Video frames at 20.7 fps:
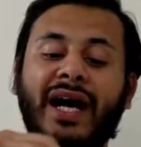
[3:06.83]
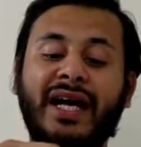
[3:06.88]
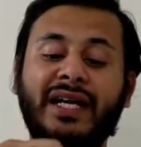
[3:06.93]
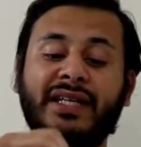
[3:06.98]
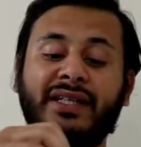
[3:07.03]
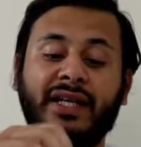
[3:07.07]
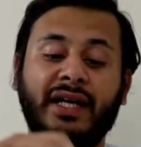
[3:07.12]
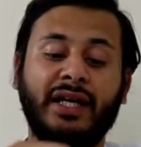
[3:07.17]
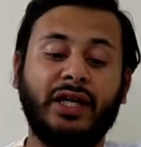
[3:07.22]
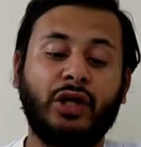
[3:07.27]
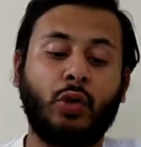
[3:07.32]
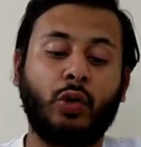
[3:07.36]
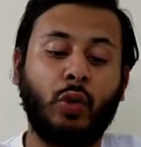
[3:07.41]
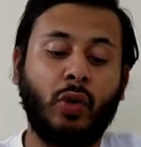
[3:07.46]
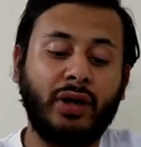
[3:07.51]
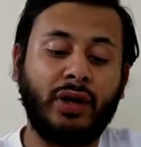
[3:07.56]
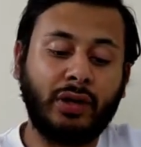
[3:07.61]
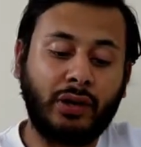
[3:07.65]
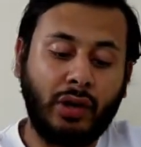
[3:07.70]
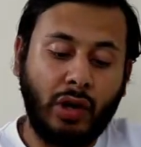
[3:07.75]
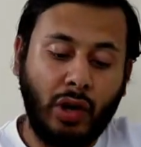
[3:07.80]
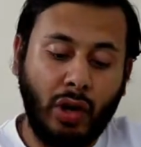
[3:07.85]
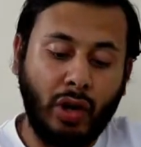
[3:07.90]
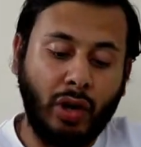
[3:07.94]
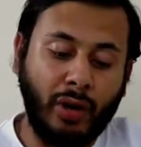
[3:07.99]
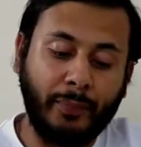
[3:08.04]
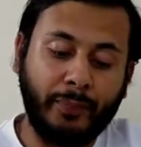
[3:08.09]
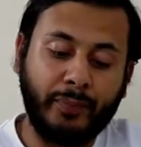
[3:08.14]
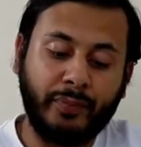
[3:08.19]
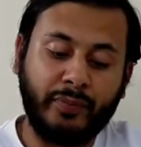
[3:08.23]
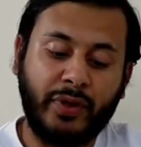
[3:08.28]
and a
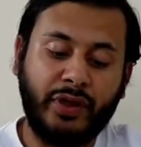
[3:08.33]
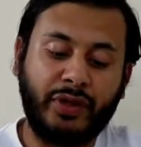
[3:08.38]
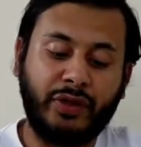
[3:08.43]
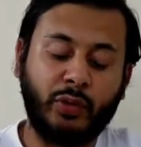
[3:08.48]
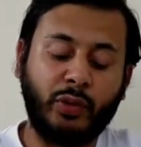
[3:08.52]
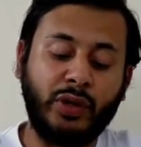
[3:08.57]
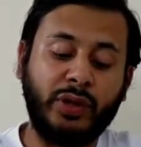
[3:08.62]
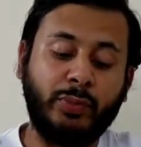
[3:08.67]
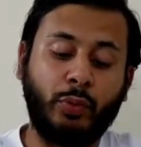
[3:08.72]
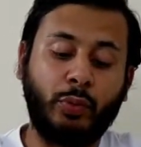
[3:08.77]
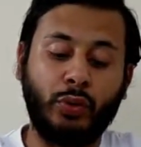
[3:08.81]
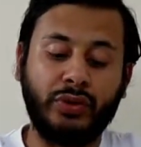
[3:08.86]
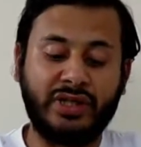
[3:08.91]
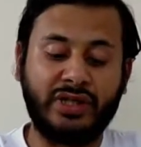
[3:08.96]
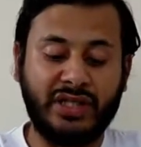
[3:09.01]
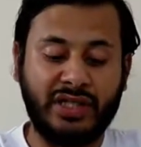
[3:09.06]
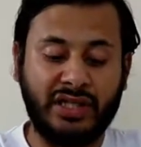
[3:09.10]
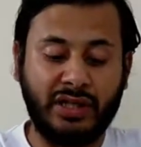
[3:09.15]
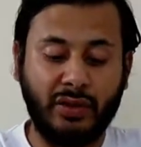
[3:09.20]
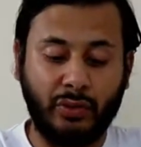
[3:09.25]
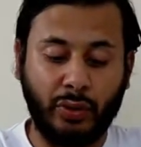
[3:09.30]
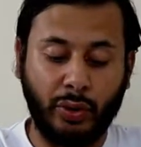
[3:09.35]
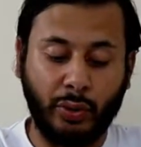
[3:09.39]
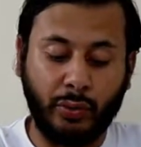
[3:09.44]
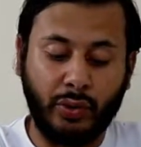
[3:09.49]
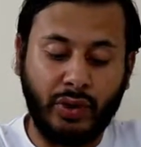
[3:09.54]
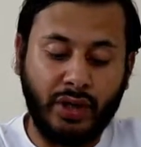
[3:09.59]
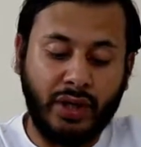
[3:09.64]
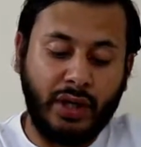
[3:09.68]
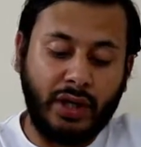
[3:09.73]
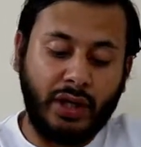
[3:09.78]
Qualcomm
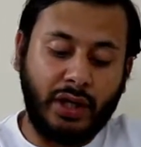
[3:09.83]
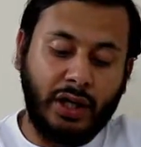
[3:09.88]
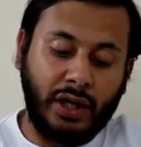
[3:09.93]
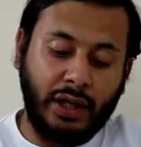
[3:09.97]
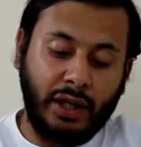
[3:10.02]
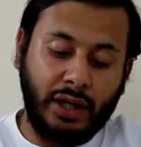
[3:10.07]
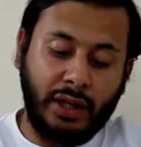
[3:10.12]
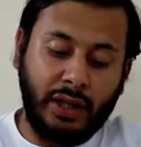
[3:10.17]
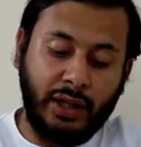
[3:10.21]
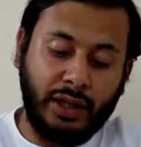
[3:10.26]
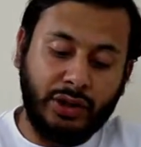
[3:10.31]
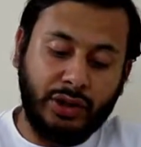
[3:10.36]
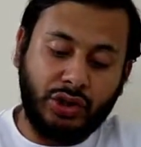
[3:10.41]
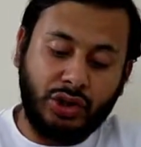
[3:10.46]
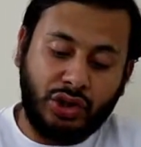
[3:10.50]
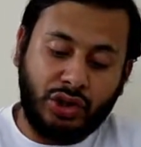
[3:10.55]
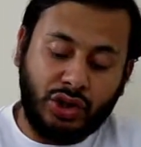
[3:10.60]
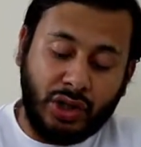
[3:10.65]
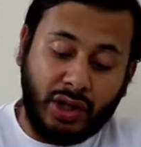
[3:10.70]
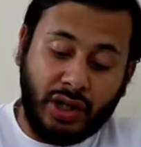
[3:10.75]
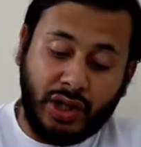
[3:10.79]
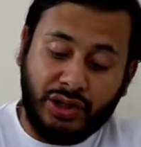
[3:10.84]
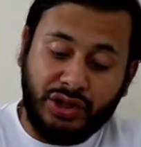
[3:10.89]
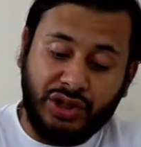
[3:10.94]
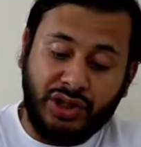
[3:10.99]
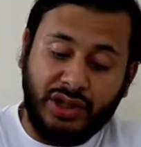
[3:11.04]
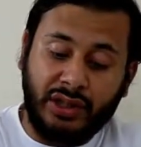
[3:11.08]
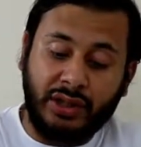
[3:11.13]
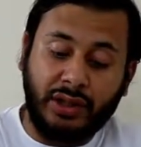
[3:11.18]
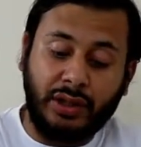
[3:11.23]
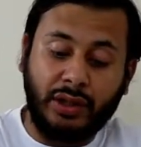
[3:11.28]
3.0
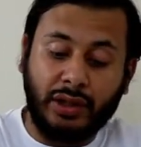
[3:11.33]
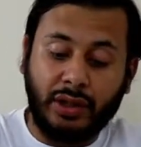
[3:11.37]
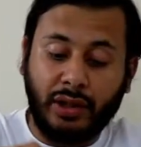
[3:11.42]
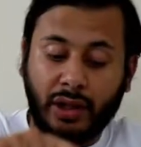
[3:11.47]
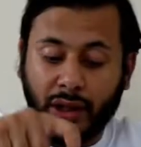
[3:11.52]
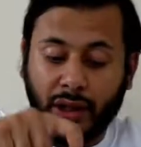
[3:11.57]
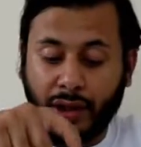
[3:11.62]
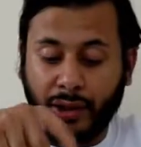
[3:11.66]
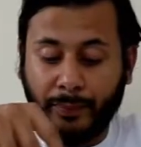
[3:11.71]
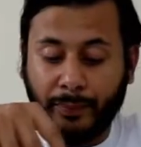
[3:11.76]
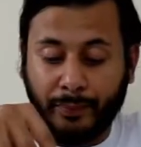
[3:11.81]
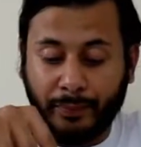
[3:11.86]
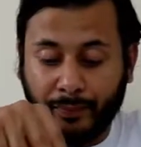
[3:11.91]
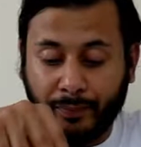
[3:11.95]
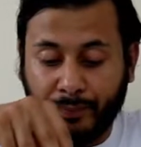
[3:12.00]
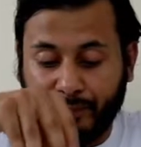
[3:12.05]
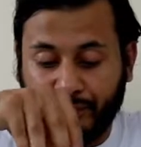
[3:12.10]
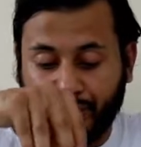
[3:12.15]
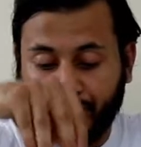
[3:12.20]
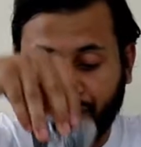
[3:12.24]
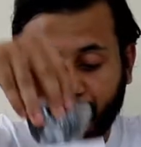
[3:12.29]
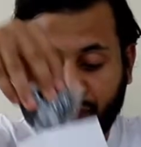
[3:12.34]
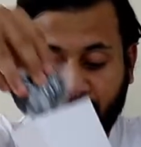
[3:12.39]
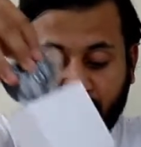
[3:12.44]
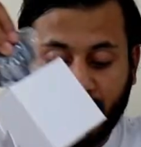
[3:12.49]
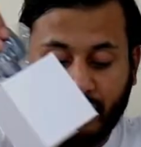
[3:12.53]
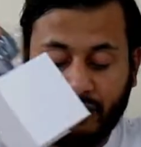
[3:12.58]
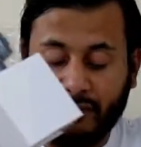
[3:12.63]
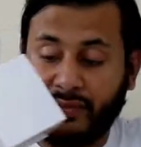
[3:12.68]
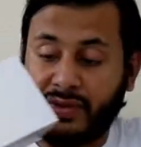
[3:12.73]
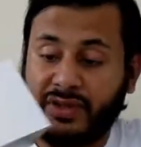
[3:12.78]
charging
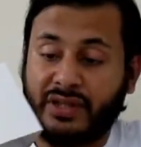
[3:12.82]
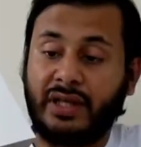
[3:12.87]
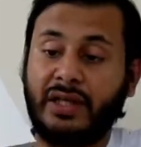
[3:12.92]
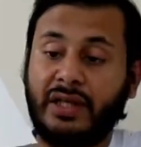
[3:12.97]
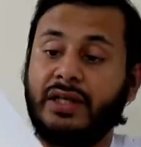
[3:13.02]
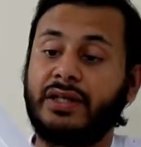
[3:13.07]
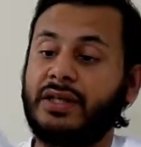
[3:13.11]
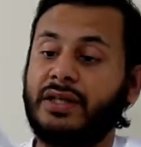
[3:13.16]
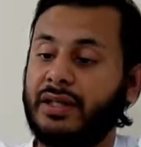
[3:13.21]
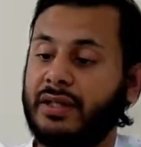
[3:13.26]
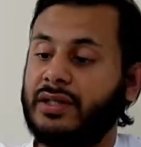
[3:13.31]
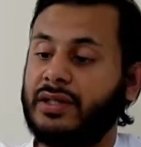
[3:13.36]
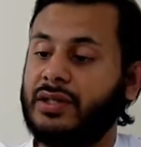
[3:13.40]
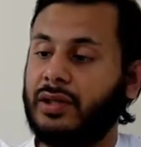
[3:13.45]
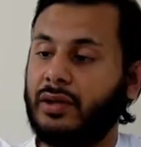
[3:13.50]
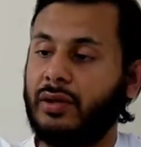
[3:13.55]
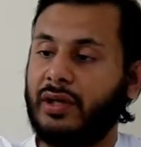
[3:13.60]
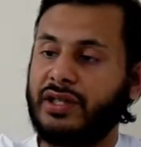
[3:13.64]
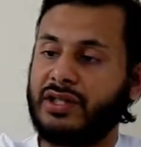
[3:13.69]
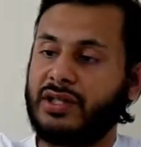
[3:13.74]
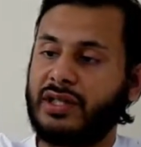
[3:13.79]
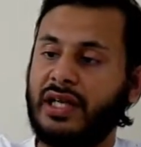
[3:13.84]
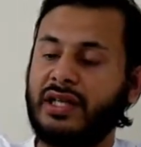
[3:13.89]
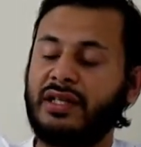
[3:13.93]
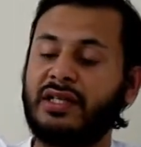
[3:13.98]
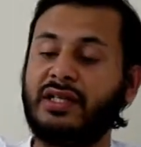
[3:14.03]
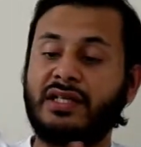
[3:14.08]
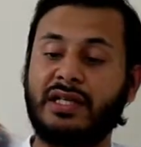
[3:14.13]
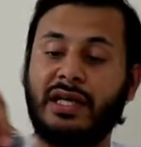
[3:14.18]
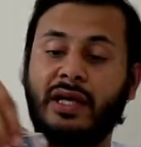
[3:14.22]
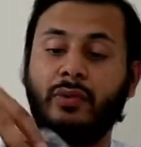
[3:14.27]
facility. So let's take
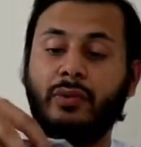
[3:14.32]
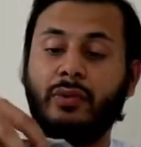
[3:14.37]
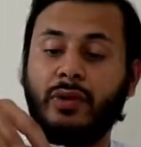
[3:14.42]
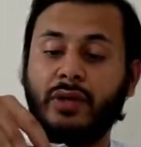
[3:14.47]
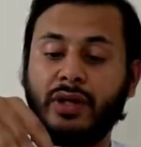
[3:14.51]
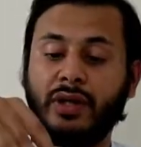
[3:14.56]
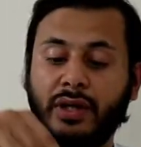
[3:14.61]
this out.